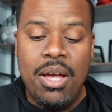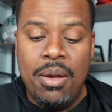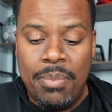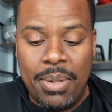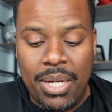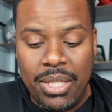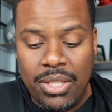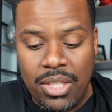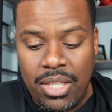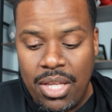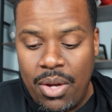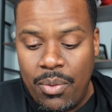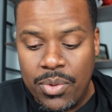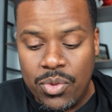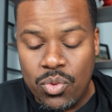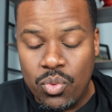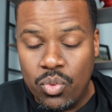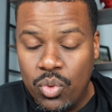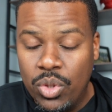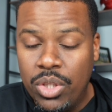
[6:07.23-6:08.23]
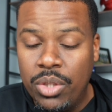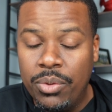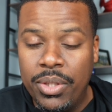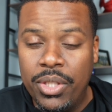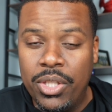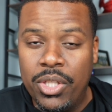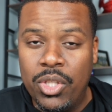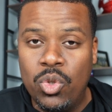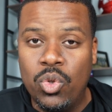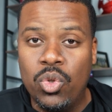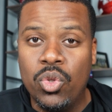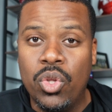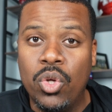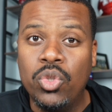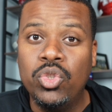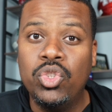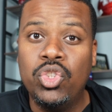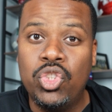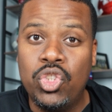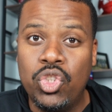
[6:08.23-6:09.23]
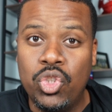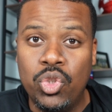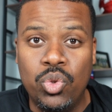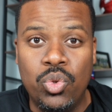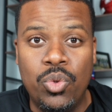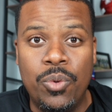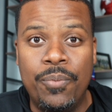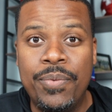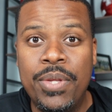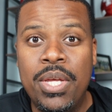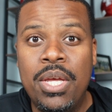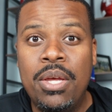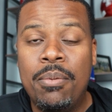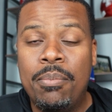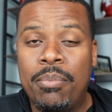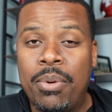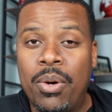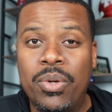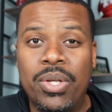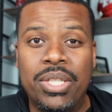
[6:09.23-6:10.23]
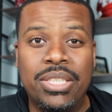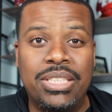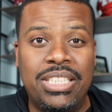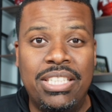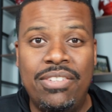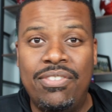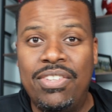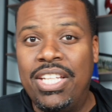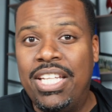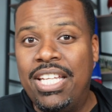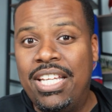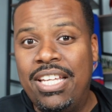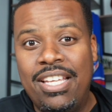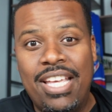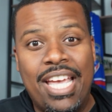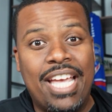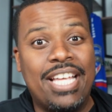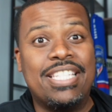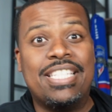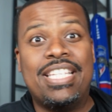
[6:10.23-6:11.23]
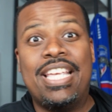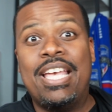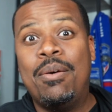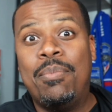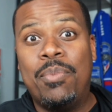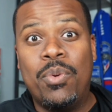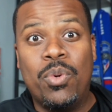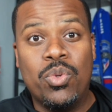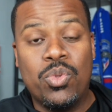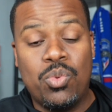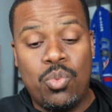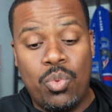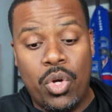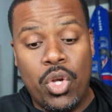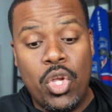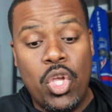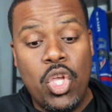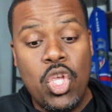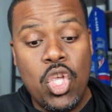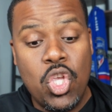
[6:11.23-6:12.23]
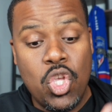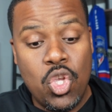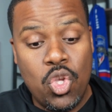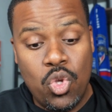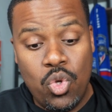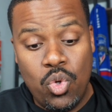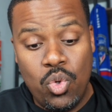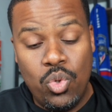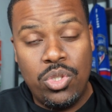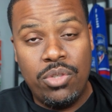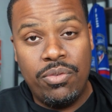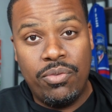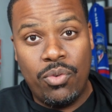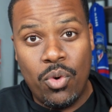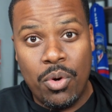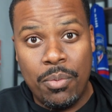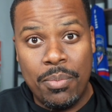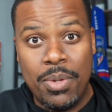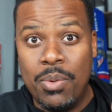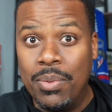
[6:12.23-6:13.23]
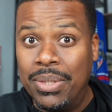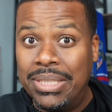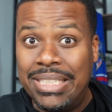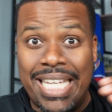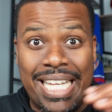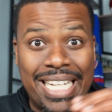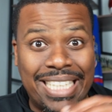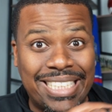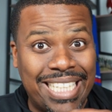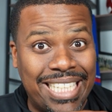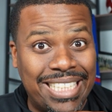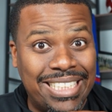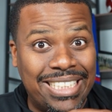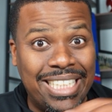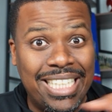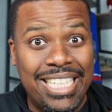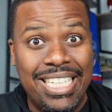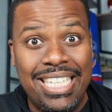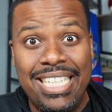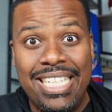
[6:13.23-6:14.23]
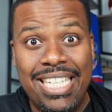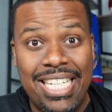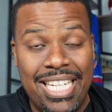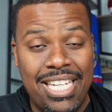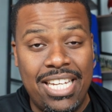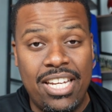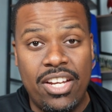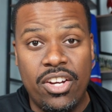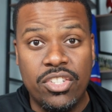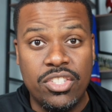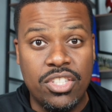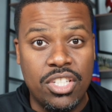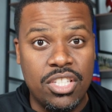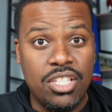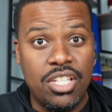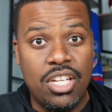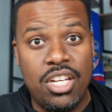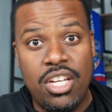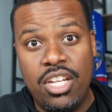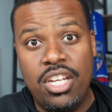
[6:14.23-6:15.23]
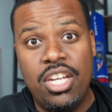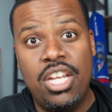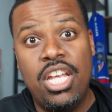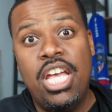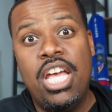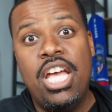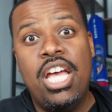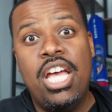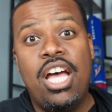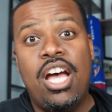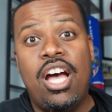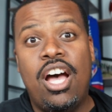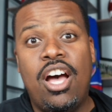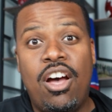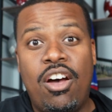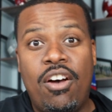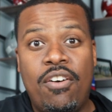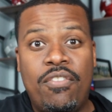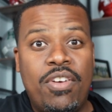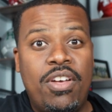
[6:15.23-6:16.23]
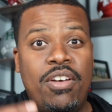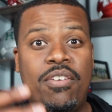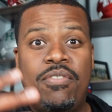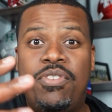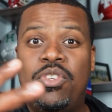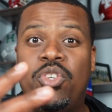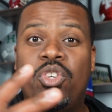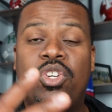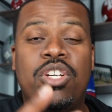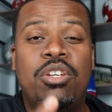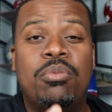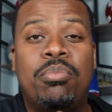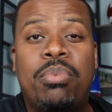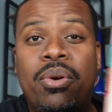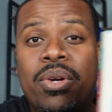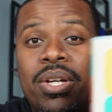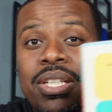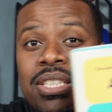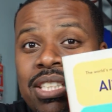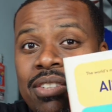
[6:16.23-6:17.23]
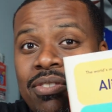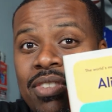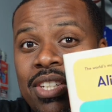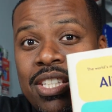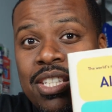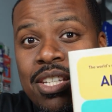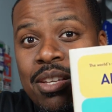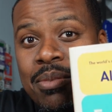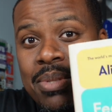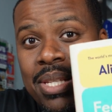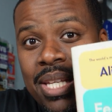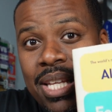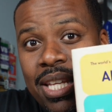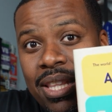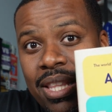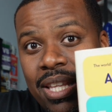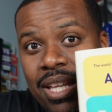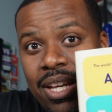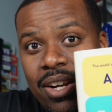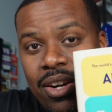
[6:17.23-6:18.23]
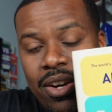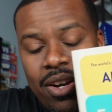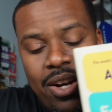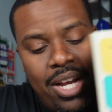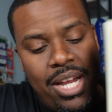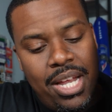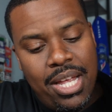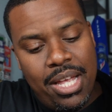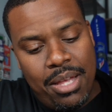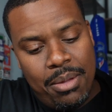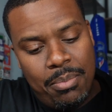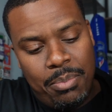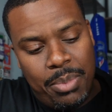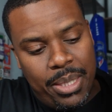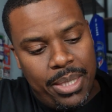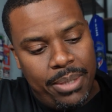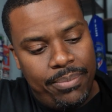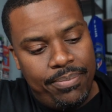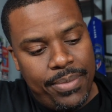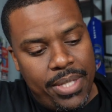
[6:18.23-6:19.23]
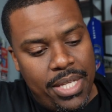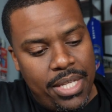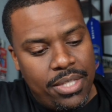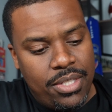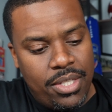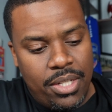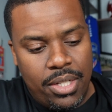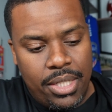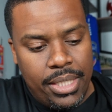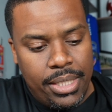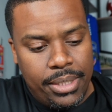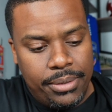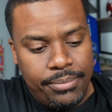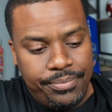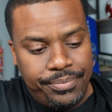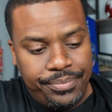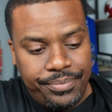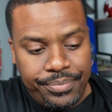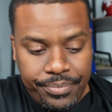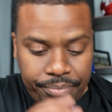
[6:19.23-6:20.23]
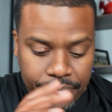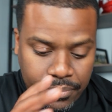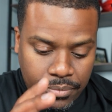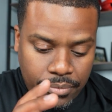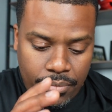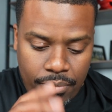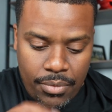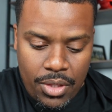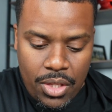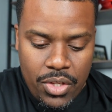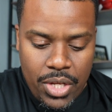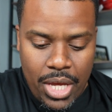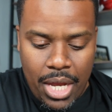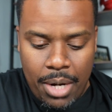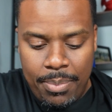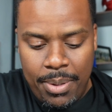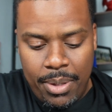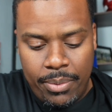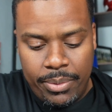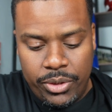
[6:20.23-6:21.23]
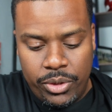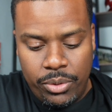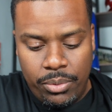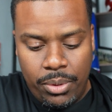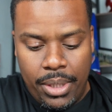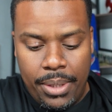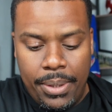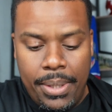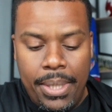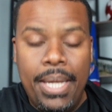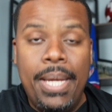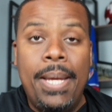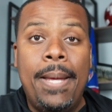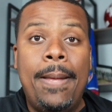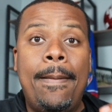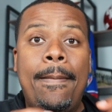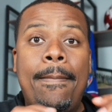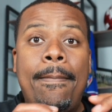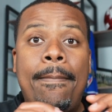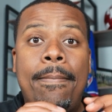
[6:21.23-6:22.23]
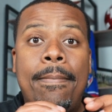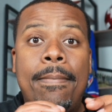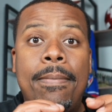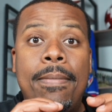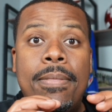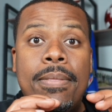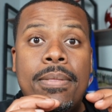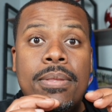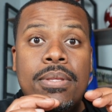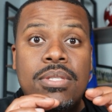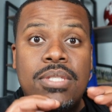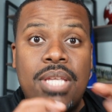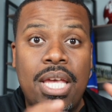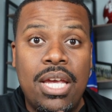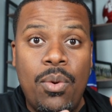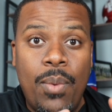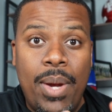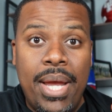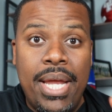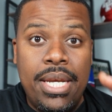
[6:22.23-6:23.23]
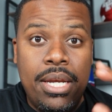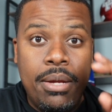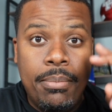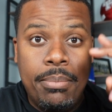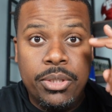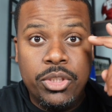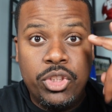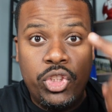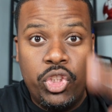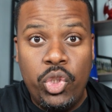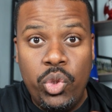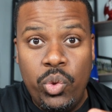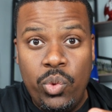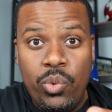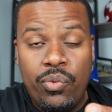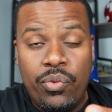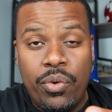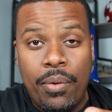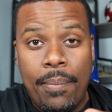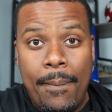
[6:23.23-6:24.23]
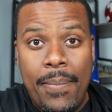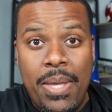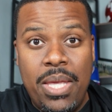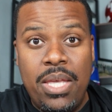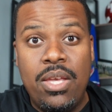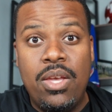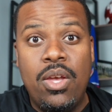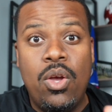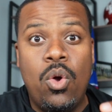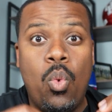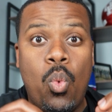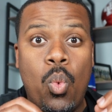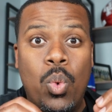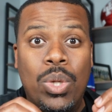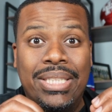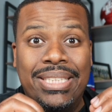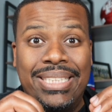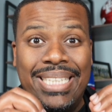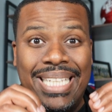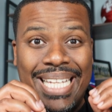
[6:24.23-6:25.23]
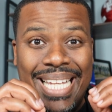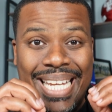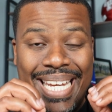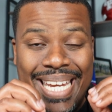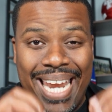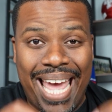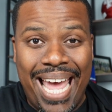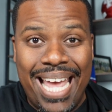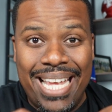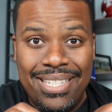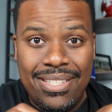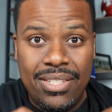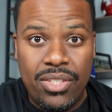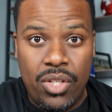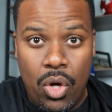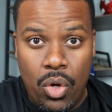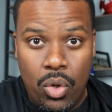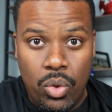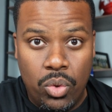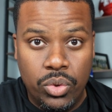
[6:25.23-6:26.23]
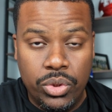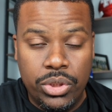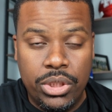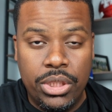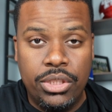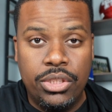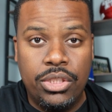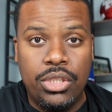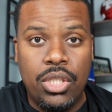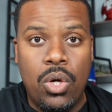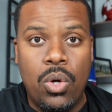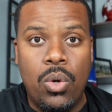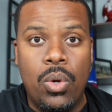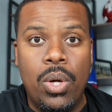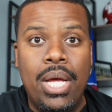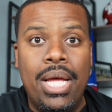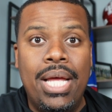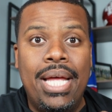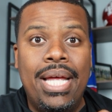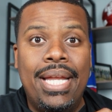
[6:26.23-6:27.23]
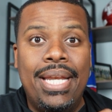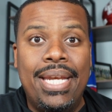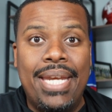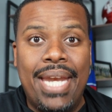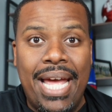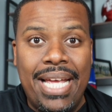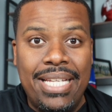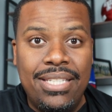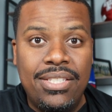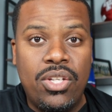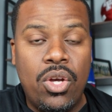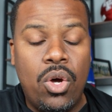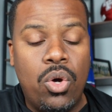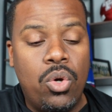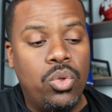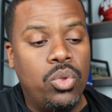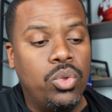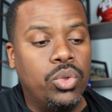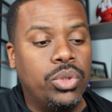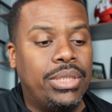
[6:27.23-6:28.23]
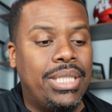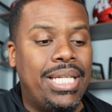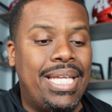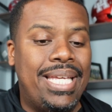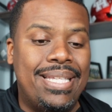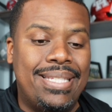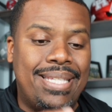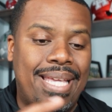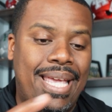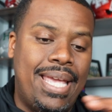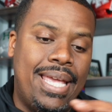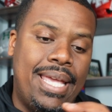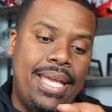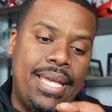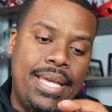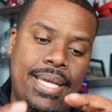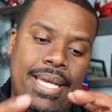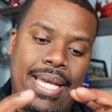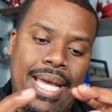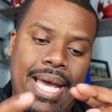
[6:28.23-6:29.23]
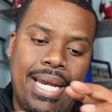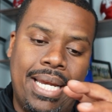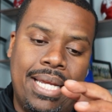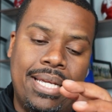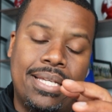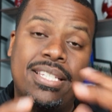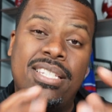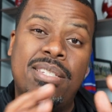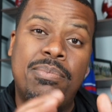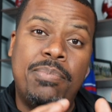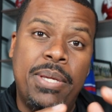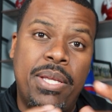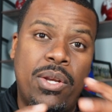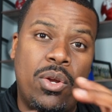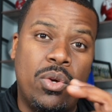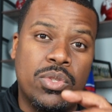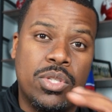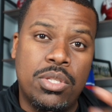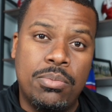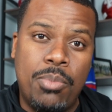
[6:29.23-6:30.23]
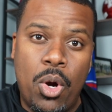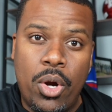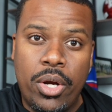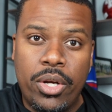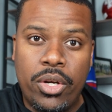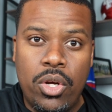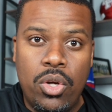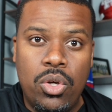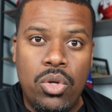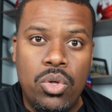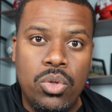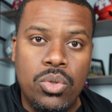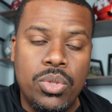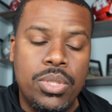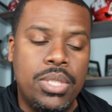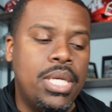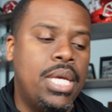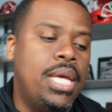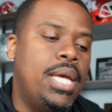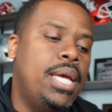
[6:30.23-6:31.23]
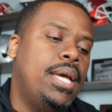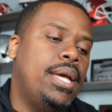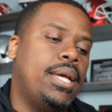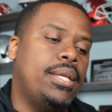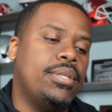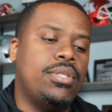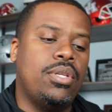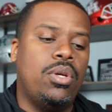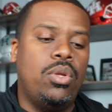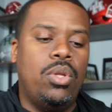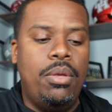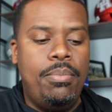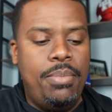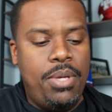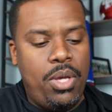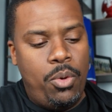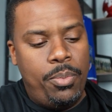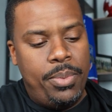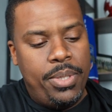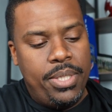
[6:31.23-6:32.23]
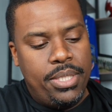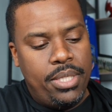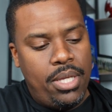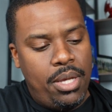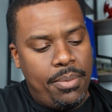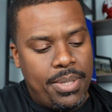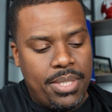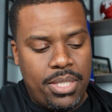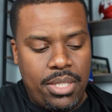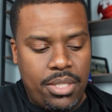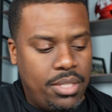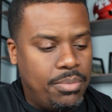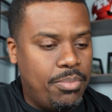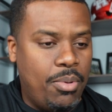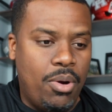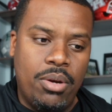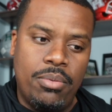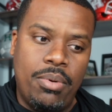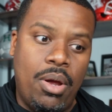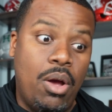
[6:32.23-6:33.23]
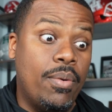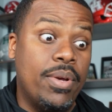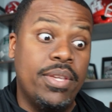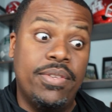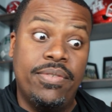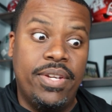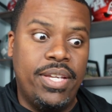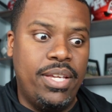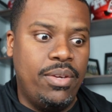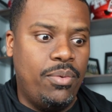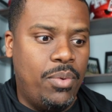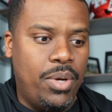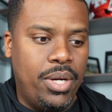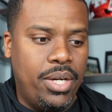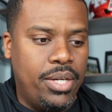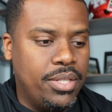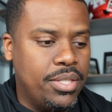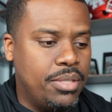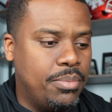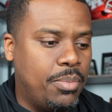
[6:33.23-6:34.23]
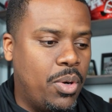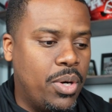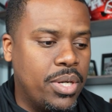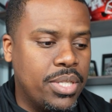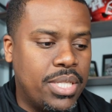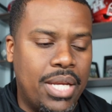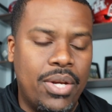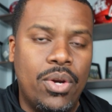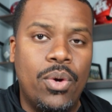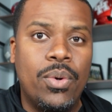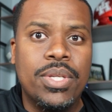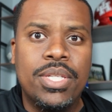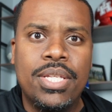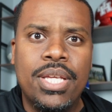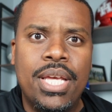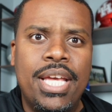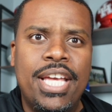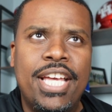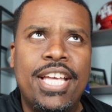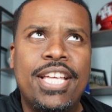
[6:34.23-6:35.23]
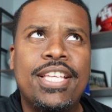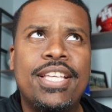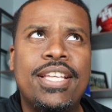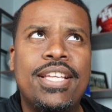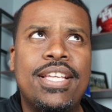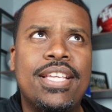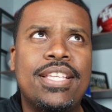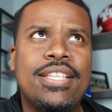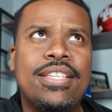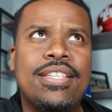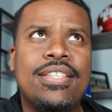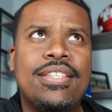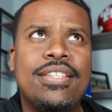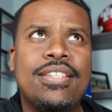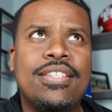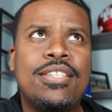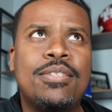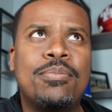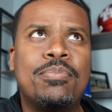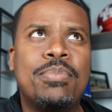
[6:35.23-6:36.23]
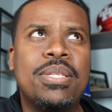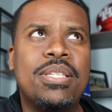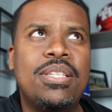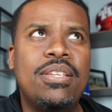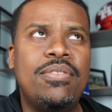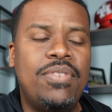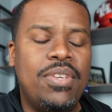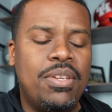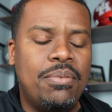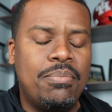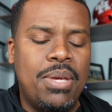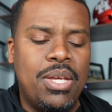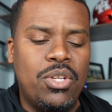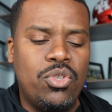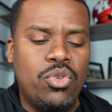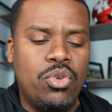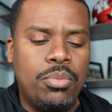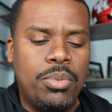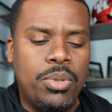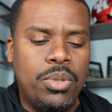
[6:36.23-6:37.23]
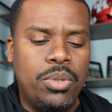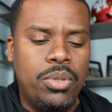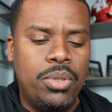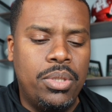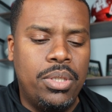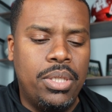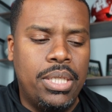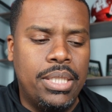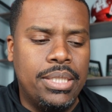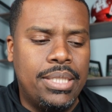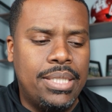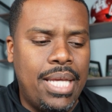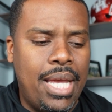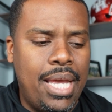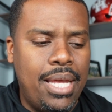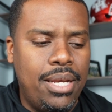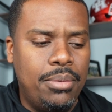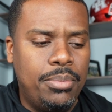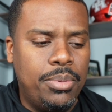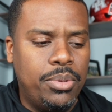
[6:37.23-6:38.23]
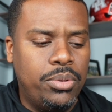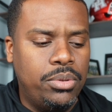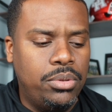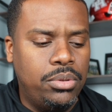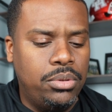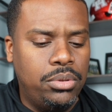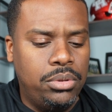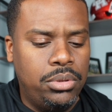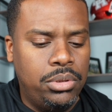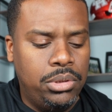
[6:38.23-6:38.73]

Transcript: But I thought that was really, really cool. Those two productivity examples were huge for me. Once again, it's a ton in here. It's a ton of feel good productivity tips in there, but you got to pick what you want. Takeaway number 2 for me was nice goals. And so nice goals is a kind of a spin on SMART goals. And so let me open this up, because I always forget one of the SMARTs. I know it's specific, measurable, attainable.